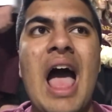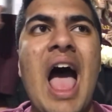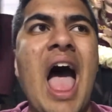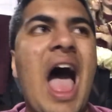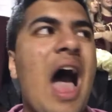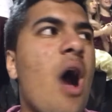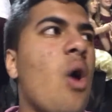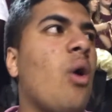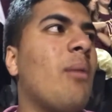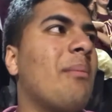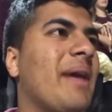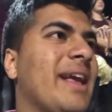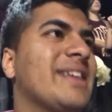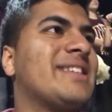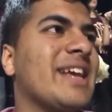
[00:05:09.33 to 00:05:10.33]
how
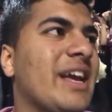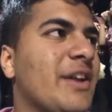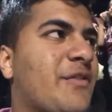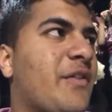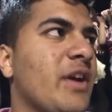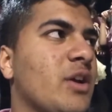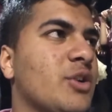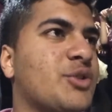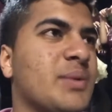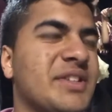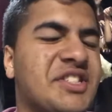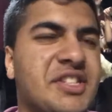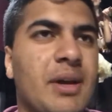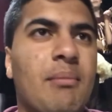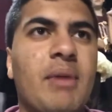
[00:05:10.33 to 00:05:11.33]
amazing it feels when
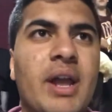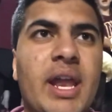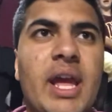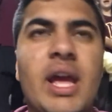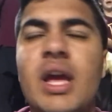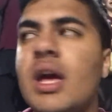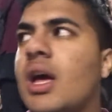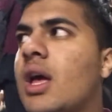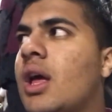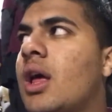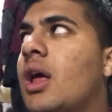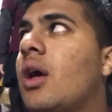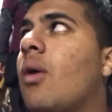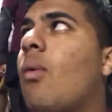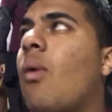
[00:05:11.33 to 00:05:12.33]
somebody
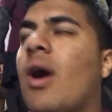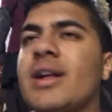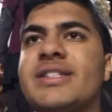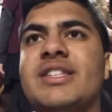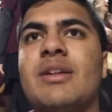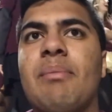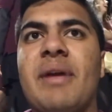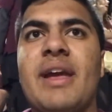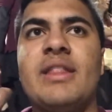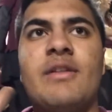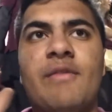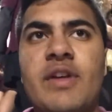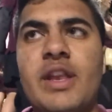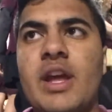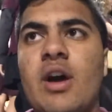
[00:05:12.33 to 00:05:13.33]
wants to be in the
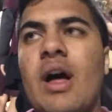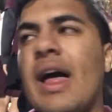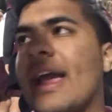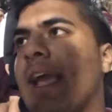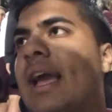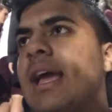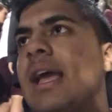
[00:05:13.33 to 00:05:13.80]
video. Like,